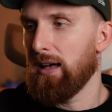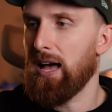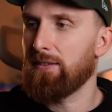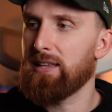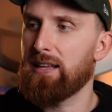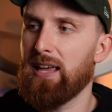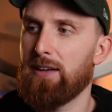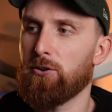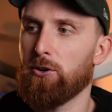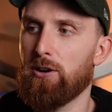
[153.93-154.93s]
After that, they
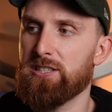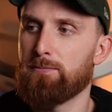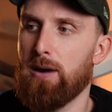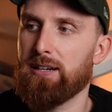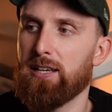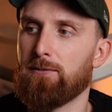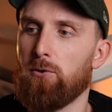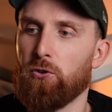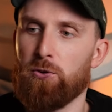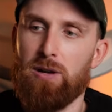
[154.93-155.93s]
have cross-market
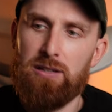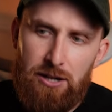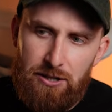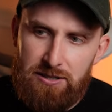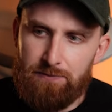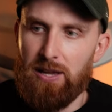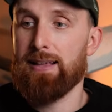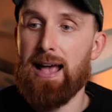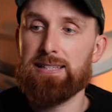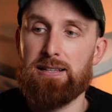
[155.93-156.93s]
volume alerts,
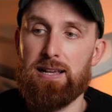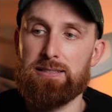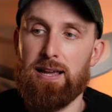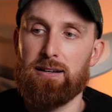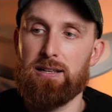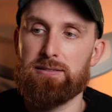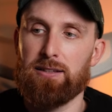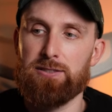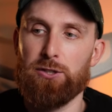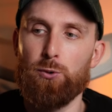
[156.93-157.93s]
gasless and
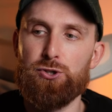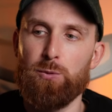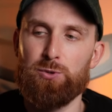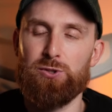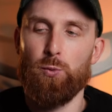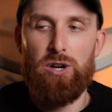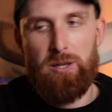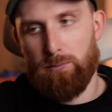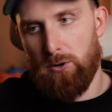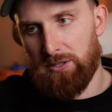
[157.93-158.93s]
instant execution, which is really
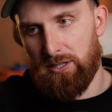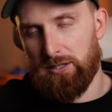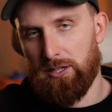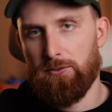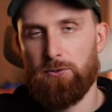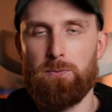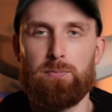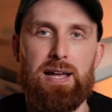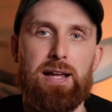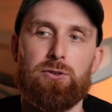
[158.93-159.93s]
important if you
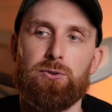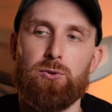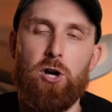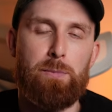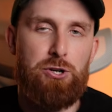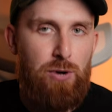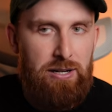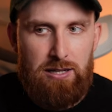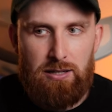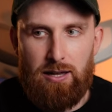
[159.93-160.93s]
plan to do copy
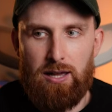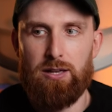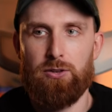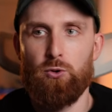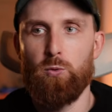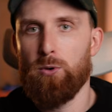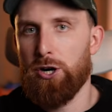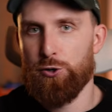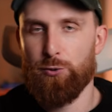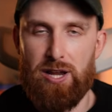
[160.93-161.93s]
trading and do
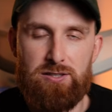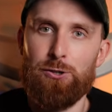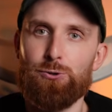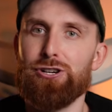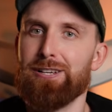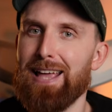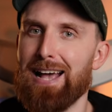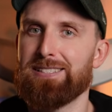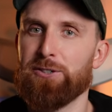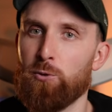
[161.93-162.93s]
more trades. Usually
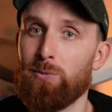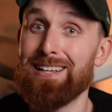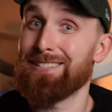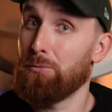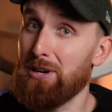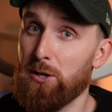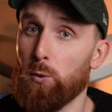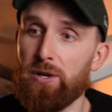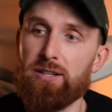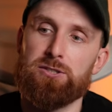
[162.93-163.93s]
gas accumulates really
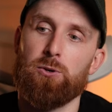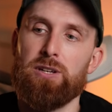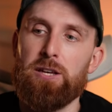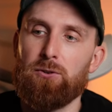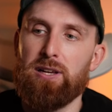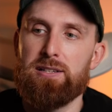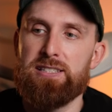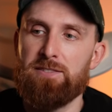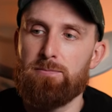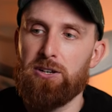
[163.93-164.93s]
quick, so if you can
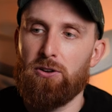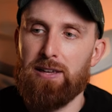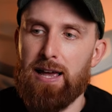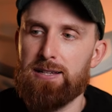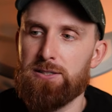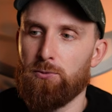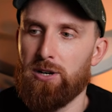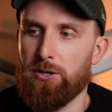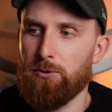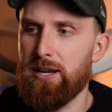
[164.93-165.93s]
save money on gas,
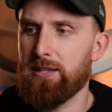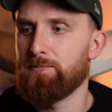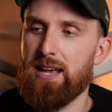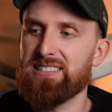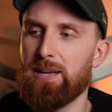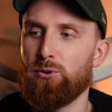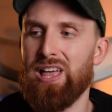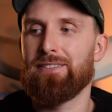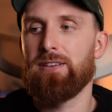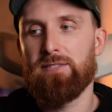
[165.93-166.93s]
really great. Next up, we
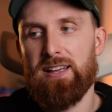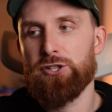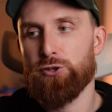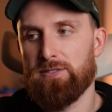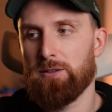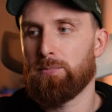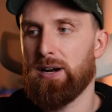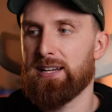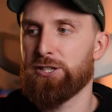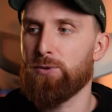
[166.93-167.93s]
have event-driven
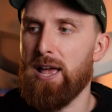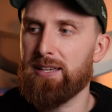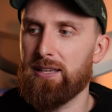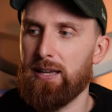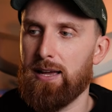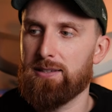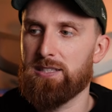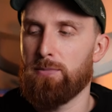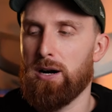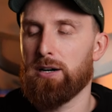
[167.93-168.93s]
price tracking and
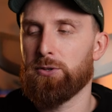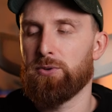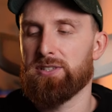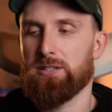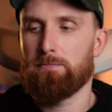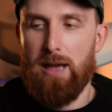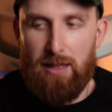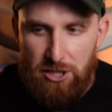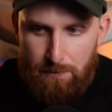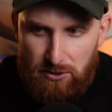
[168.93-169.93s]
smart risk
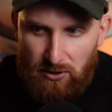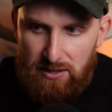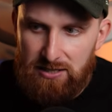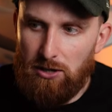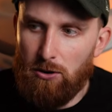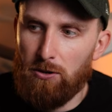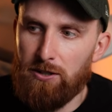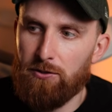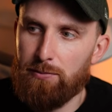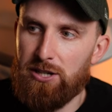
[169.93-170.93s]
management. So you can see all
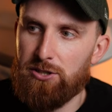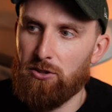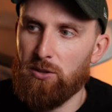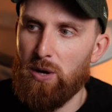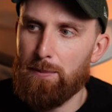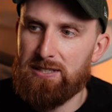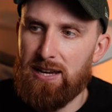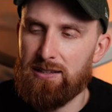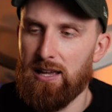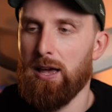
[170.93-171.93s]
the information on the
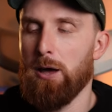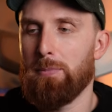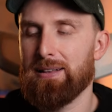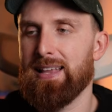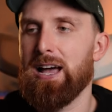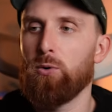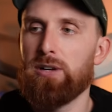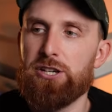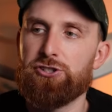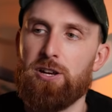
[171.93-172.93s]
website, but now
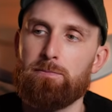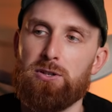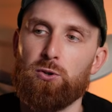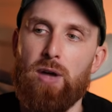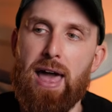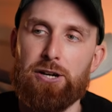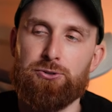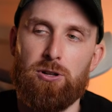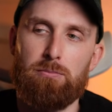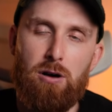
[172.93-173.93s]
let's jump into
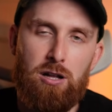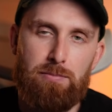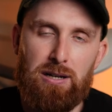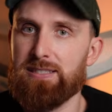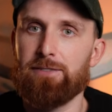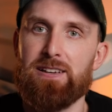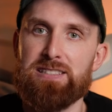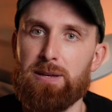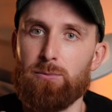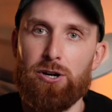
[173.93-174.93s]
actual bot, because I think
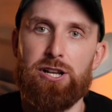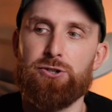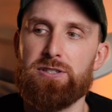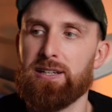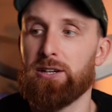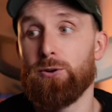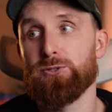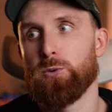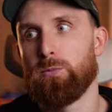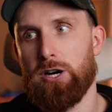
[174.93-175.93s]
it's going to be more interesting and
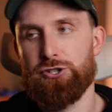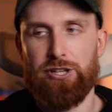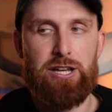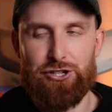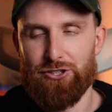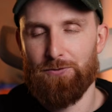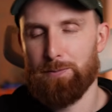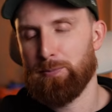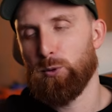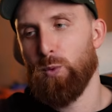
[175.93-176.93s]
also more educational
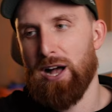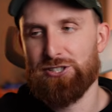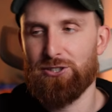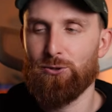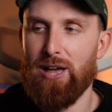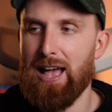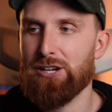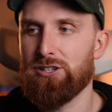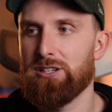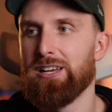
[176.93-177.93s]
for people watching to
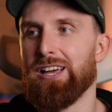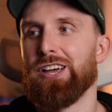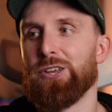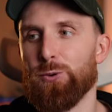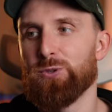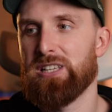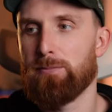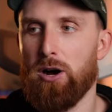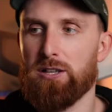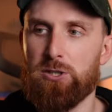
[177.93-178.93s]
actually use
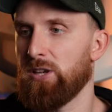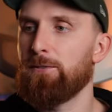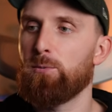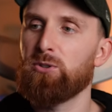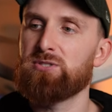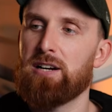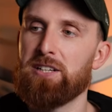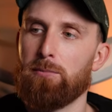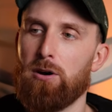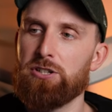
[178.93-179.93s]
the bot. So if you want to
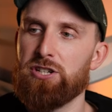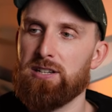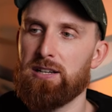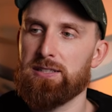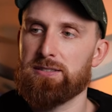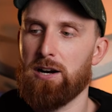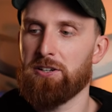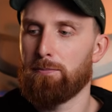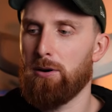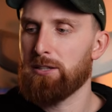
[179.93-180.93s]
start the bot, just click
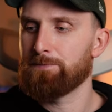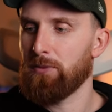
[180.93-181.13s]
start the bot,